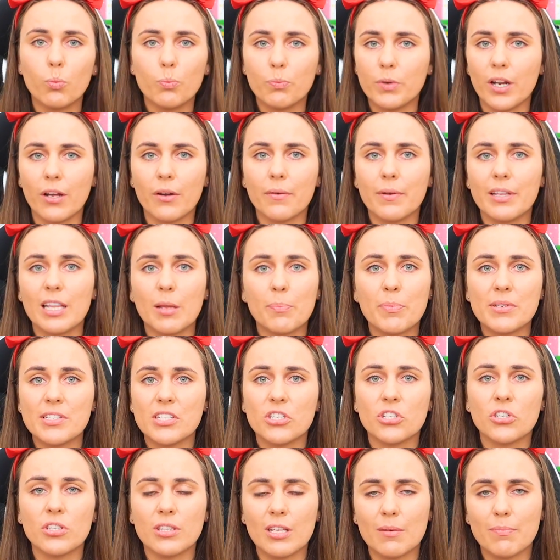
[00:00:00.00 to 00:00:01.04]
you know, in the
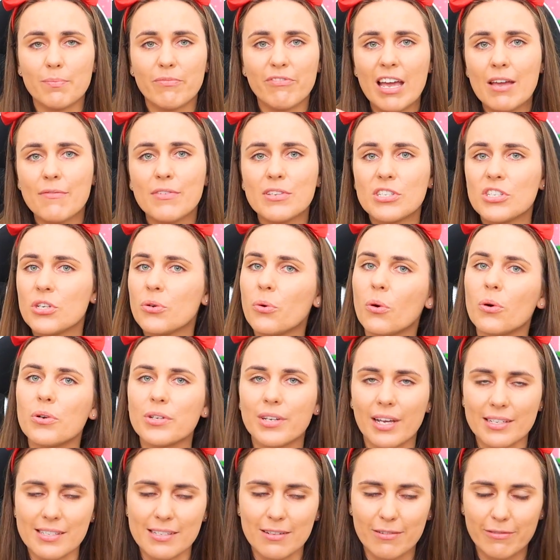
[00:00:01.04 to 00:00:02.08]
position that favors you or
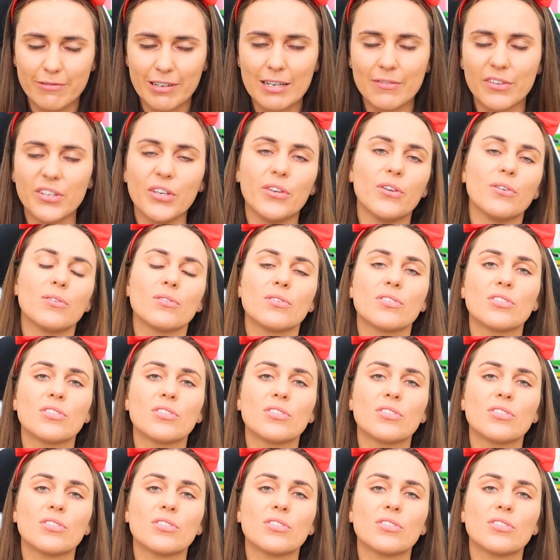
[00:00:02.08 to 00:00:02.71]
doesn't favor you.